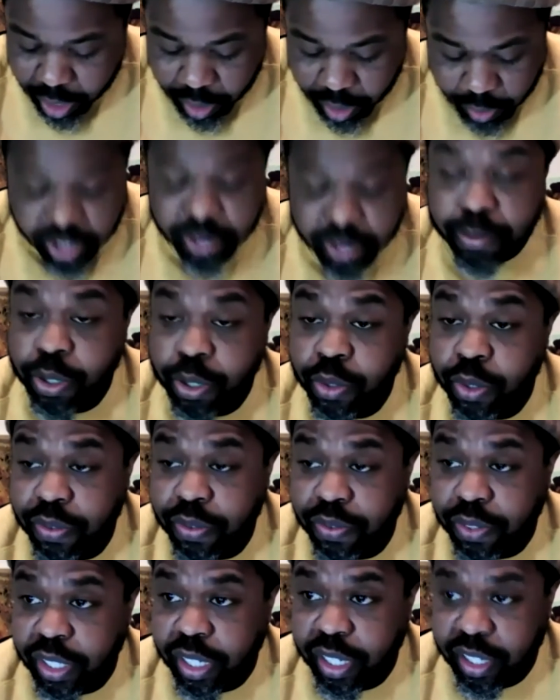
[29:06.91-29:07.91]
was
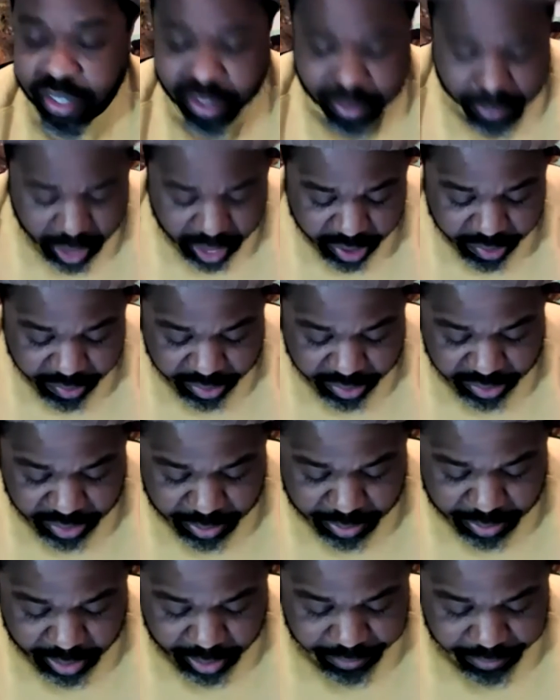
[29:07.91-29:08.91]
beautifully inspiring to
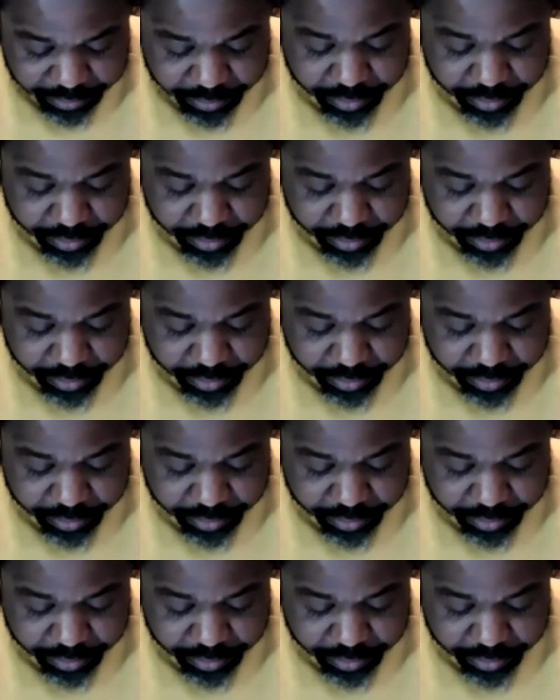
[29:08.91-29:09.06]
me.